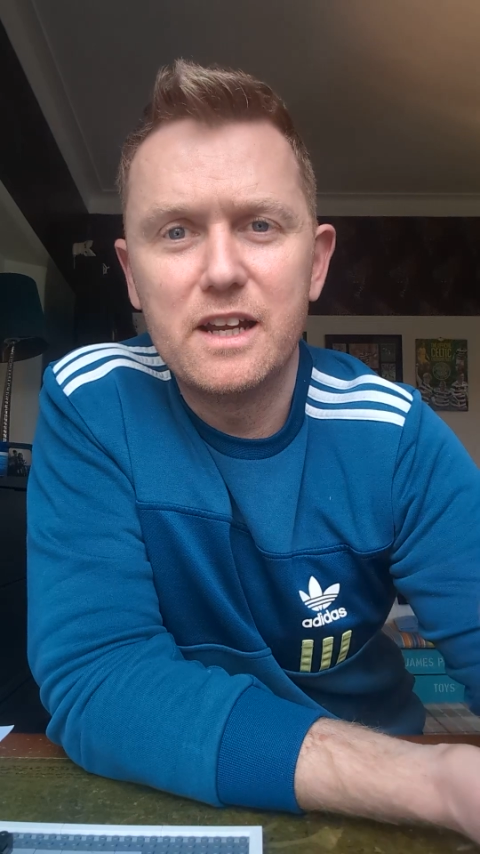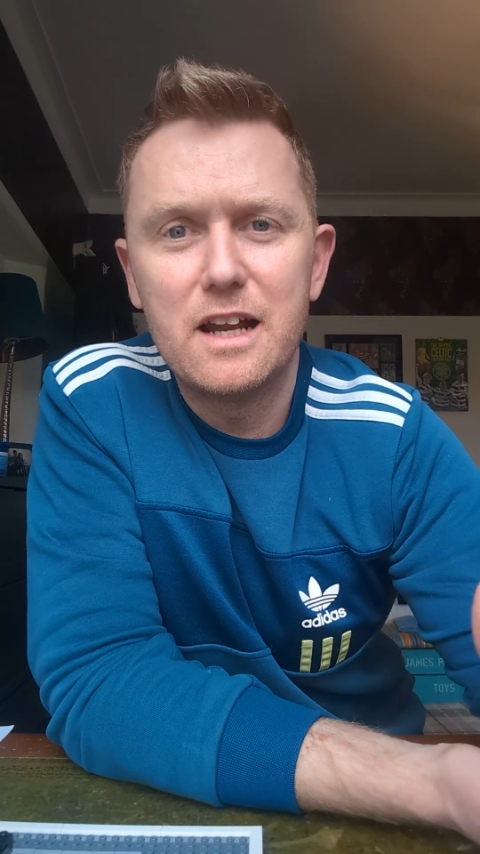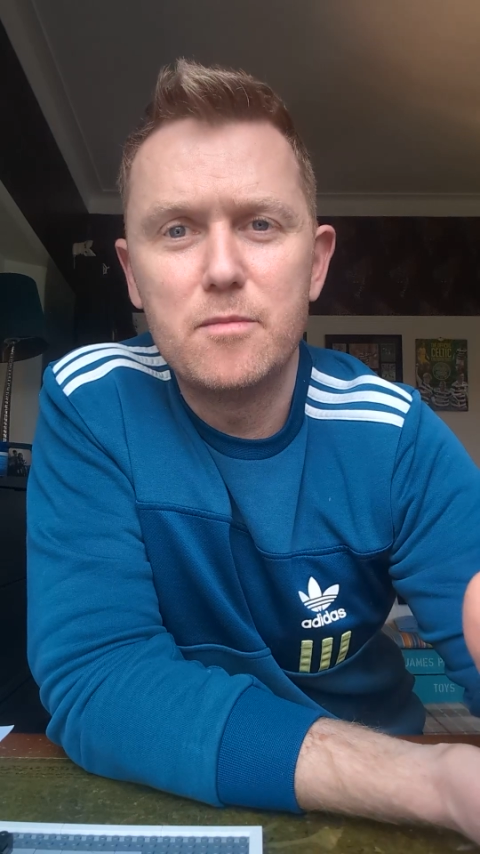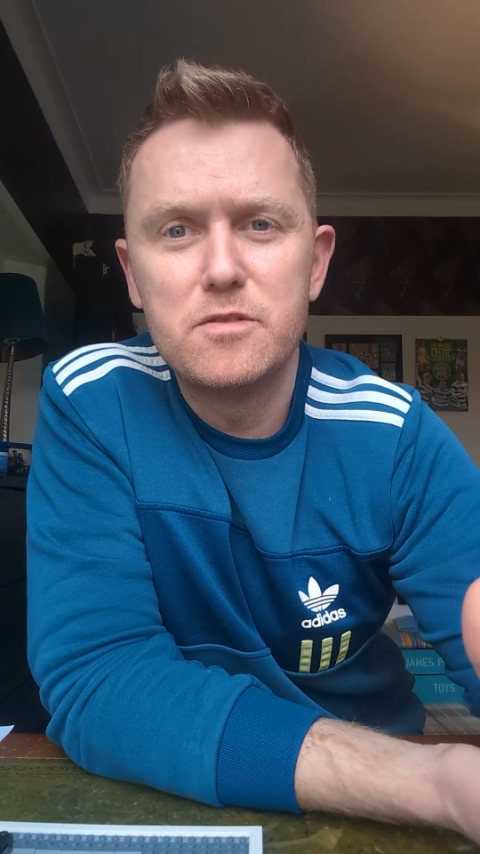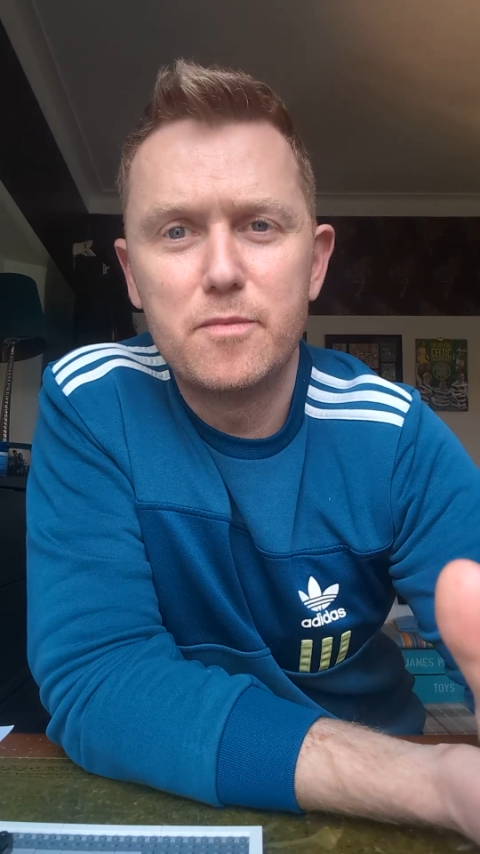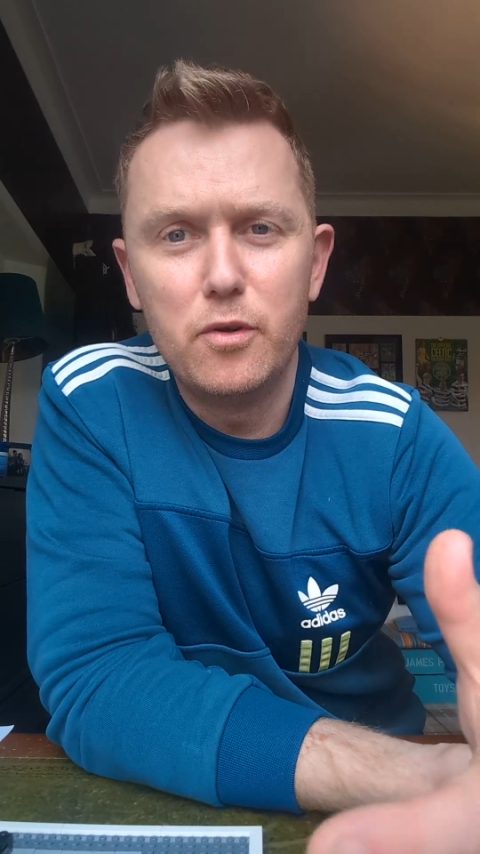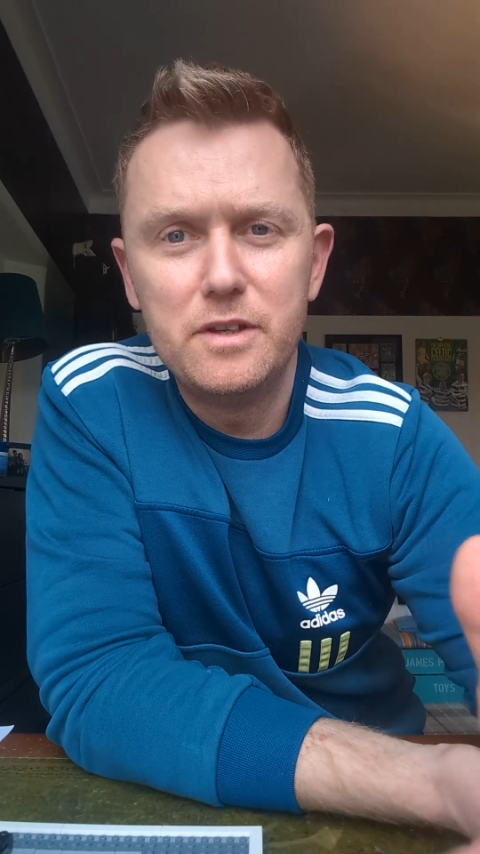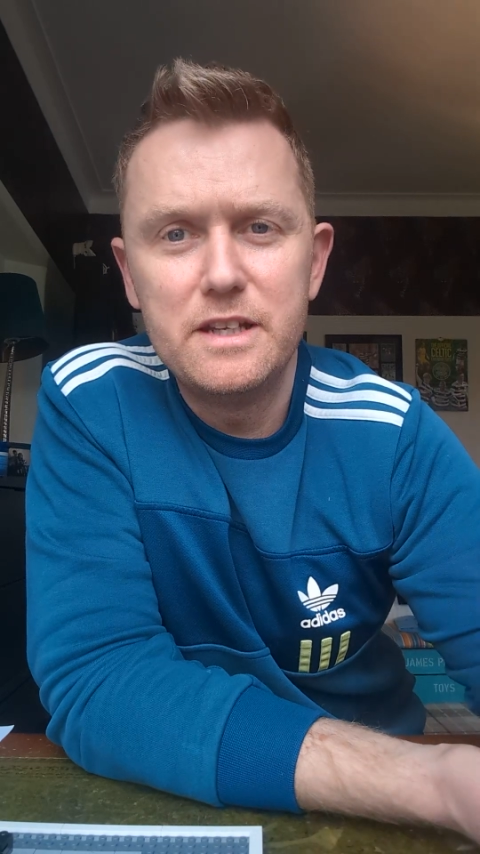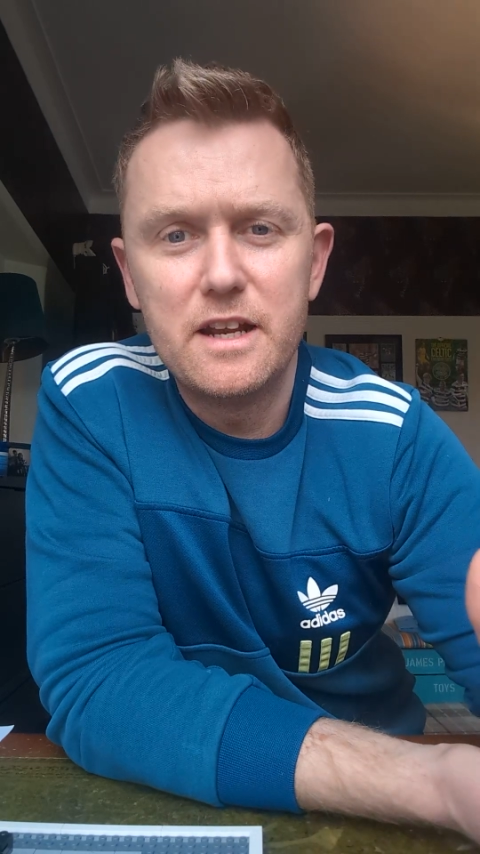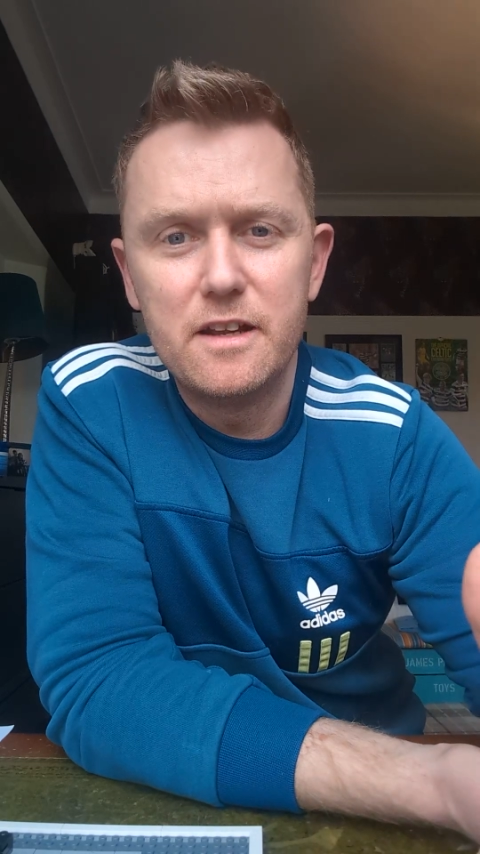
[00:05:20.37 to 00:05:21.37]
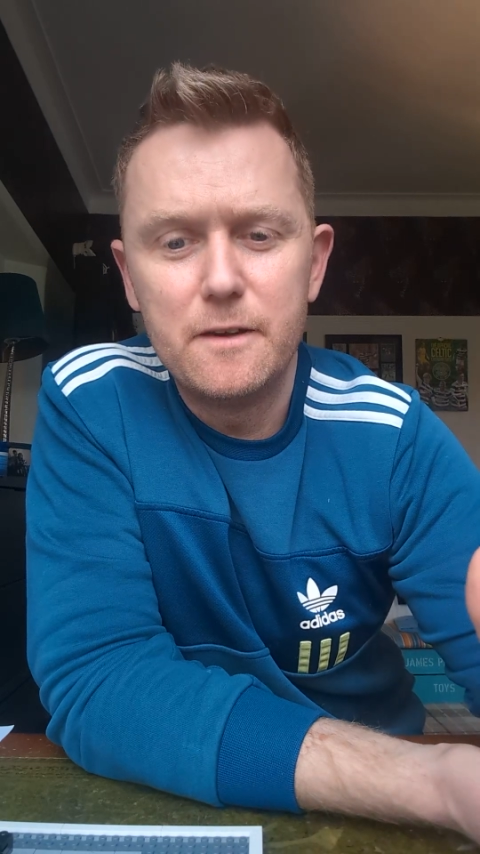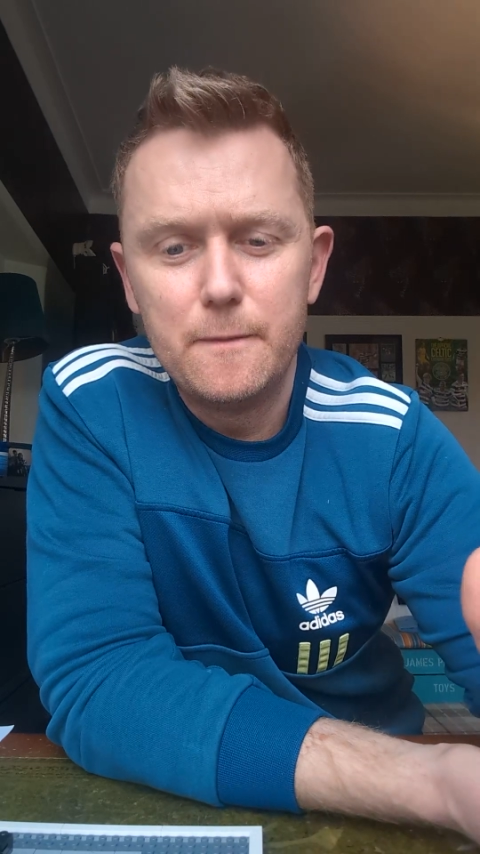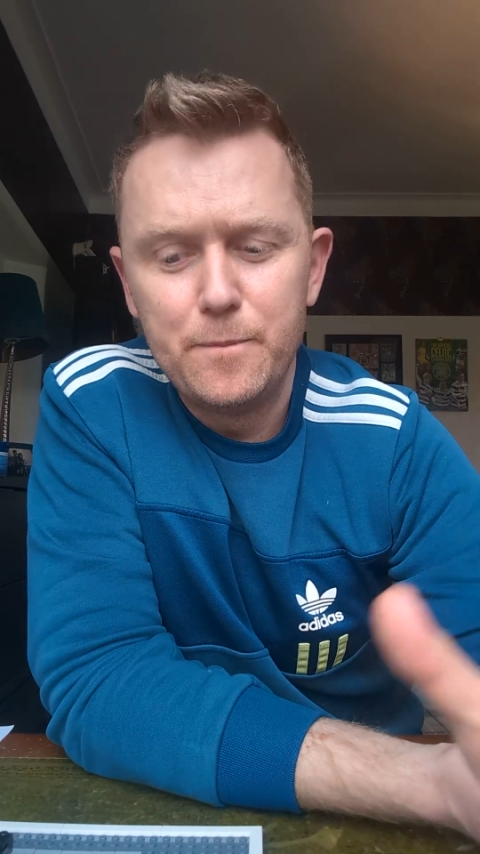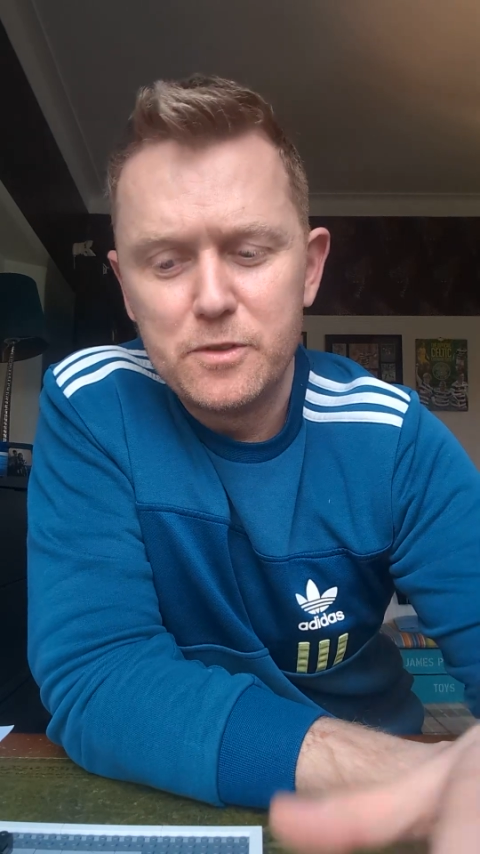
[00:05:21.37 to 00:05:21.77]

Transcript: grams of protein in it.